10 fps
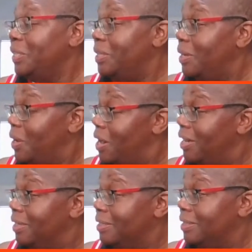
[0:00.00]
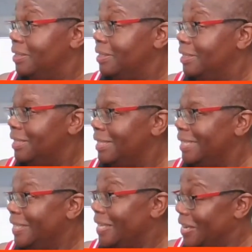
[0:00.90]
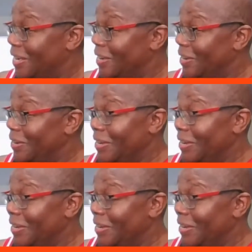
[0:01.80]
I am the third one.